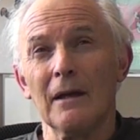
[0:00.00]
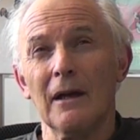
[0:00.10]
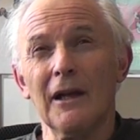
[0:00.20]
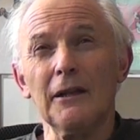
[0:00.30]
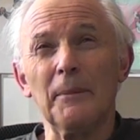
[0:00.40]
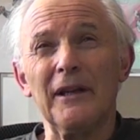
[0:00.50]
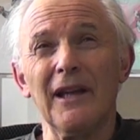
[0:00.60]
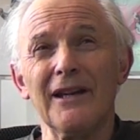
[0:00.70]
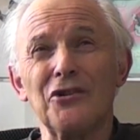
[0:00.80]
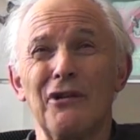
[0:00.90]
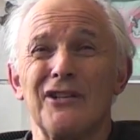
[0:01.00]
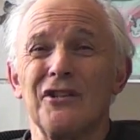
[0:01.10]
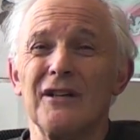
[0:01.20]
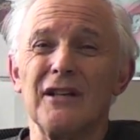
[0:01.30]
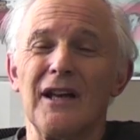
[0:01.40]
A little bit later I
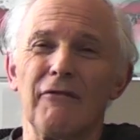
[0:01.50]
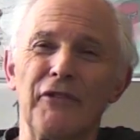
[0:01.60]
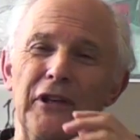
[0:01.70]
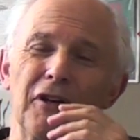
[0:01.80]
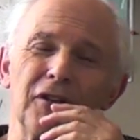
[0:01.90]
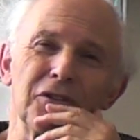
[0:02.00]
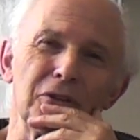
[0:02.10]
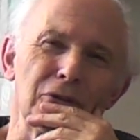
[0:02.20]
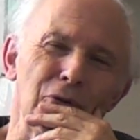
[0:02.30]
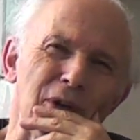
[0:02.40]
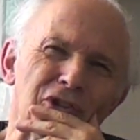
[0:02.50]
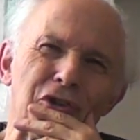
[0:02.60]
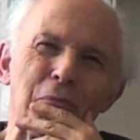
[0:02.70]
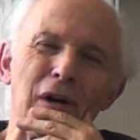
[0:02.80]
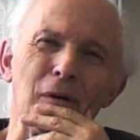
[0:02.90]
started to have the odd
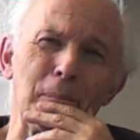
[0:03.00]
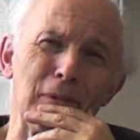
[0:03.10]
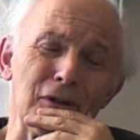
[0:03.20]
question mark,